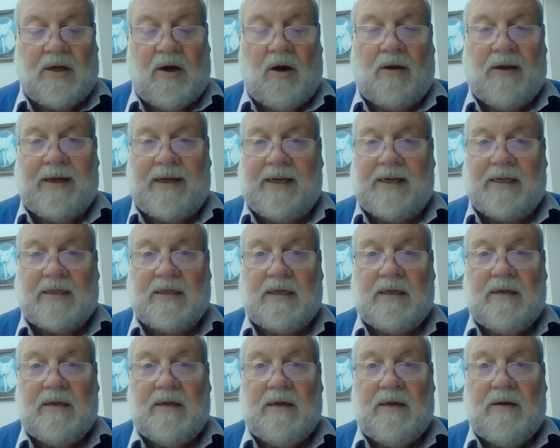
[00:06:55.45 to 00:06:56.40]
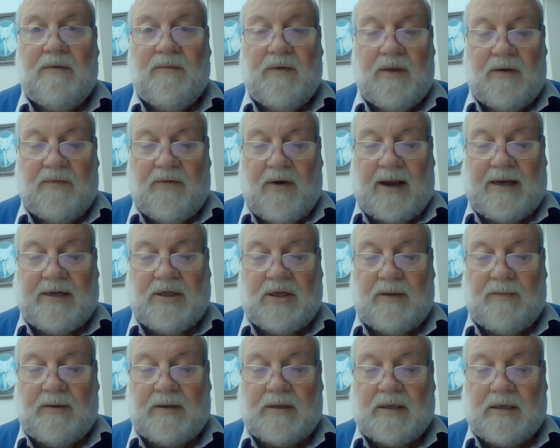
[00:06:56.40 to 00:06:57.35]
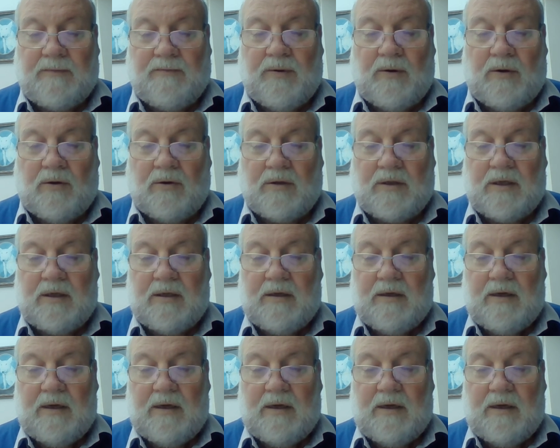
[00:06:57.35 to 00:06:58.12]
colleagues for the friendship and support